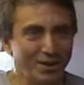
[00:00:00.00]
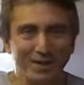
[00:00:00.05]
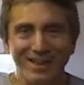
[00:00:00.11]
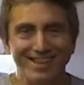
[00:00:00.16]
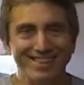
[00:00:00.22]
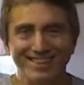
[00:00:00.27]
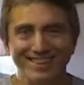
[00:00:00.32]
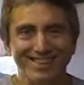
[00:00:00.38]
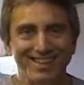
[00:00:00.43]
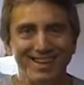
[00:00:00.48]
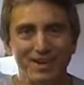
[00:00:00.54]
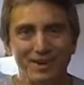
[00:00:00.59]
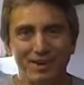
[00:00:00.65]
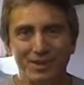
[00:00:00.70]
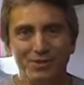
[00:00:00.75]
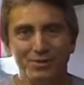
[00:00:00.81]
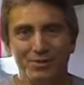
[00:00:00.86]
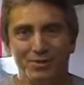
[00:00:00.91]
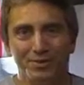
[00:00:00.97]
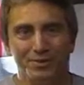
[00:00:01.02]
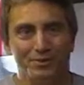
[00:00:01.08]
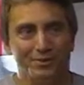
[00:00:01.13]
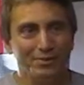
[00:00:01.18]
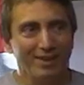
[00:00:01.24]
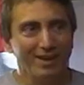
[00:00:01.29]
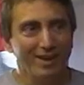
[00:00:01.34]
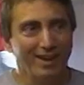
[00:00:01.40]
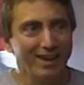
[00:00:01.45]
No, not the teacup.
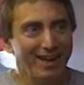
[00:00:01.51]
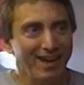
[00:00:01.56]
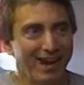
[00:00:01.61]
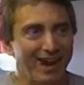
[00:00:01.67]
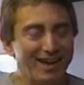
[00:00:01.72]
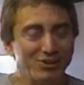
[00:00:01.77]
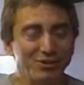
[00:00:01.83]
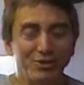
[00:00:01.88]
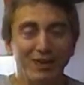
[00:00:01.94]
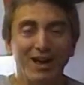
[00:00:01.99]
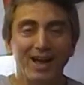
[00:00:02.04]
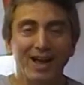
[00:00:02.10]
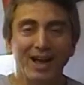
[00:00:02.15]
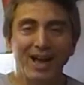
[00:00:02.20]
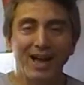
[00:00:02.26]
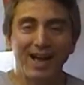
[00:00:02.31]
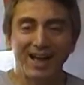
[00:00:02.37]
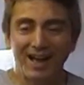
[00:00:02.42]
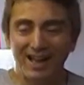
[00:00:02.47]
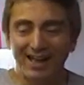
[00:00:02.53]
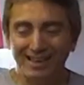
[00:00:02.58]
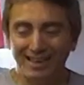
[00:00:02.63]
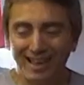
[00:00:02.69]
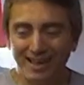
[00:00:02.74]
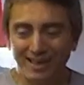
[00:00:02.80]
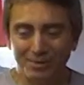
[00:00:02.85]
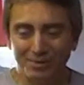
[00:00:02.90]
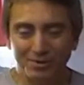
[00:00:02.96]
actually, I, I, I
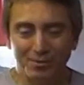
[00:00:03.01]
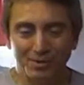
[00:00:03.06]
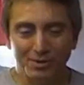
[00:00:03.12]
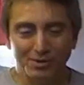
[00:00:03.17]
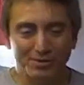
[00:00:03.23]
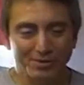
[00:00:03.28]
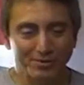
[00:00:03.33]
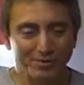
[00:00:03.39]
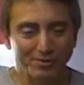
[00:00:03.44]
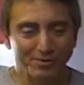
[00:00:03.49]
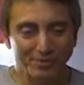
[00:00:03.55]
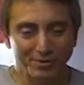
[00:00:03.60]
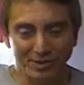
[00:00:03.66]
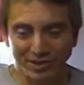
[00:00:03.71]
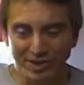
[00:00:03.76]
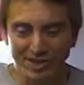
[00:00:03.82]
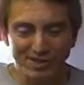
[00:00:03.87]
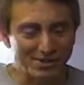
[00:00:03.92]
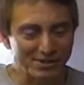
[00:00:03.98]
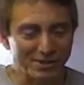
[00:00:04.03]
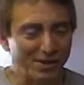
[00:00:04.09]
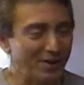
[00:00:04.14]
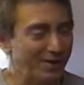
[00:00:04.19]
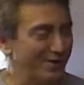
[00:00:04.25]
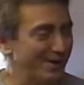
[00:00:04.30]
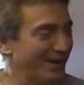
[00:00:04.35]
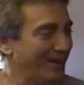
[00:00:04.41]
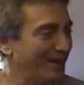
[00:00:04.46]
like the ones for kids.
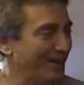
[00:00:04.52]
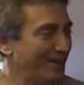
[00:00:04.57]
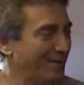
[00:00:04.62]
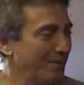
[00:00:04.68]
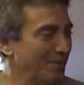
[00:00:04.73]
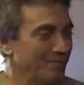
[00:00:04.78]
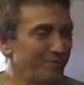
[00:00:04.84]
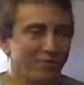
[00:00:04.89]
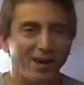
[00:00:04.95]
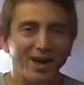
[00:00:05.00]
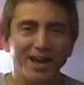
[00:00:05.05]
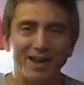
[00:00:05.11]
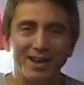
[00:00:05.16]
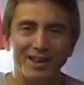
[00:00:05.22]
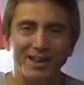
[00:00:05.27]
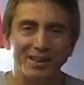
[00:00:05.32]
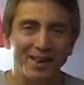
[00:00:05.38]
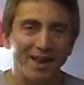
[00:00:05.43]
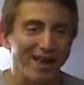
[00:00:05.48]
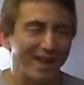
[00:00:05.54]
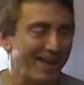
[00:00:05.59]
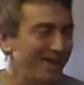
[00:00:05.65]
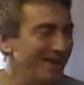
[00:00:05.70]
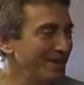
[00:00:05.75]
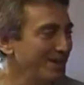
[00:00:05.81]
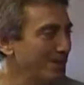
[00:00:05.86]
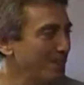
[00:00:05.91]
No, no, I'm fine on that.